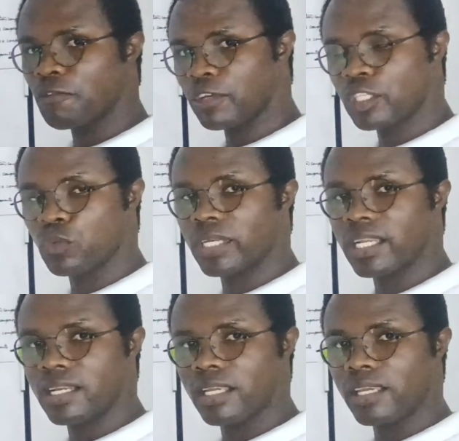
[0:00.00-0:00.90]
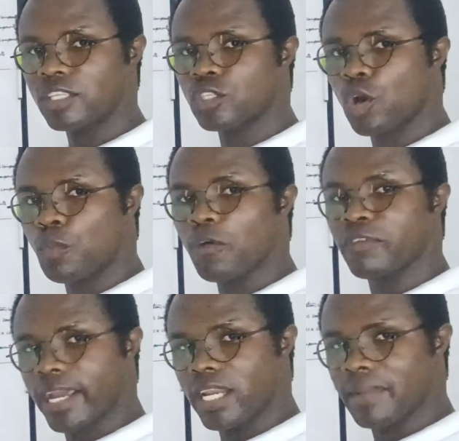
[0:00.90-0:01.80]
fits within the scope
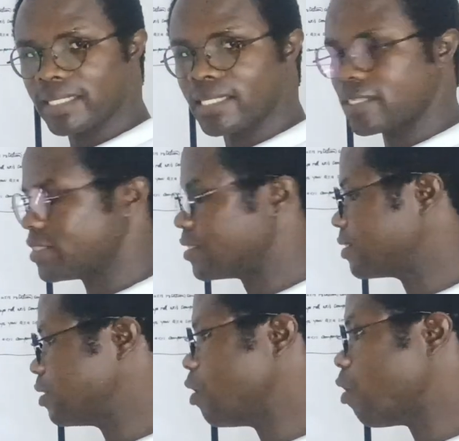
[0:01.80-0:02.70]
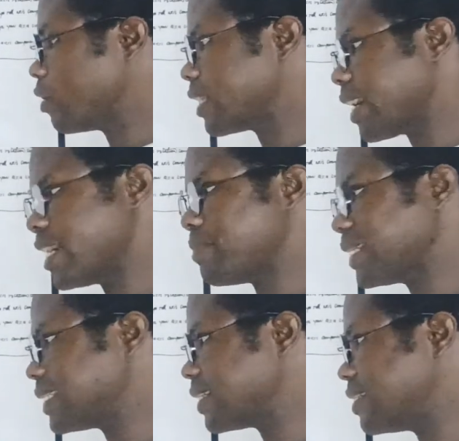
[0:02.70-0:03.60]
of kinematics or the
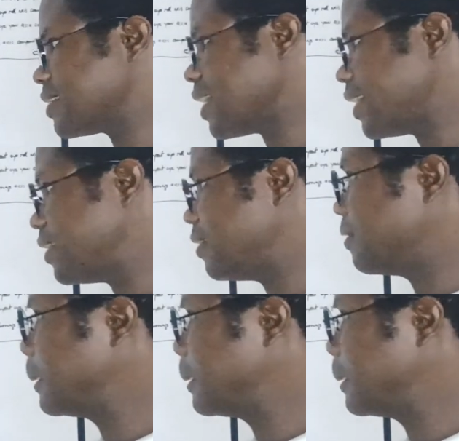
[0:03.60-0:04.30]
kinematic design.